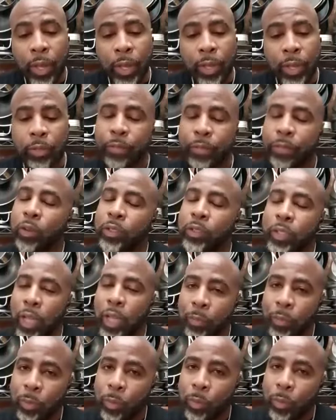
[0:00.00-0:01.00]
And the first
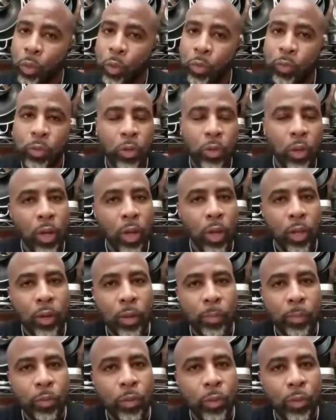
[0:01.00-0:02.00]
time we moved,
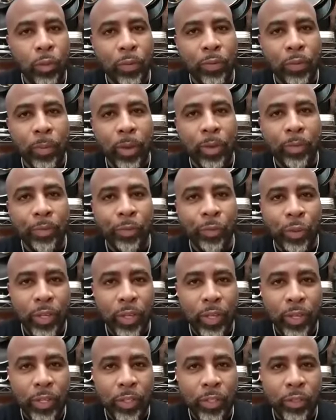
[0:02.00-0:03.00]
I moved away from my
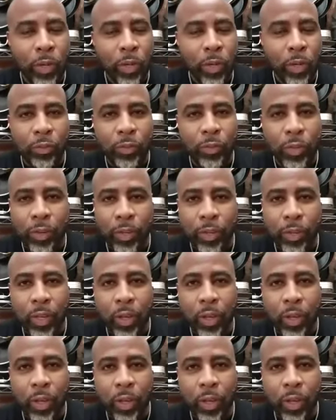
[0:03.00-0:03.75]
friends when I was very